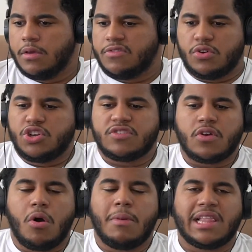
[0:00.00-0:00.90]
So just
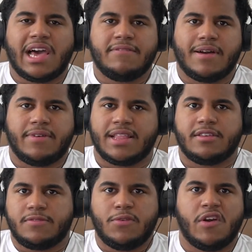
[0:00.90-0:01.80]
all my life, I've had
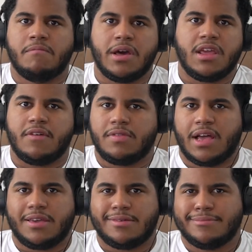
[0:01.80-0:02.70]
this view of money of
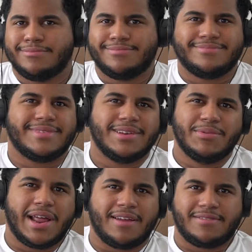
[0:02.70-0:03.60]
like, oh,
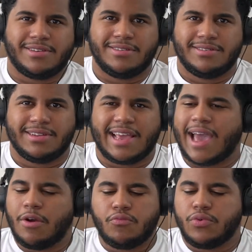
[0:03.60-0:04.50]
whatever. Like,
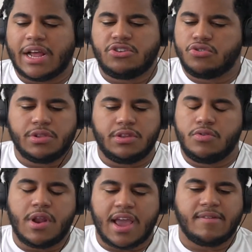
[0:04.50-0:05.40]
I truly
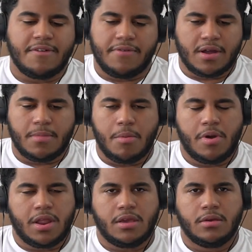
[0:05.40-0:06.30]
do not give a fuck about
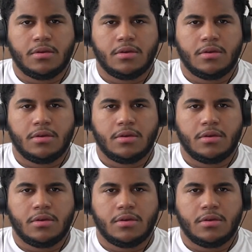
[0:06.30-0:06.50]
money.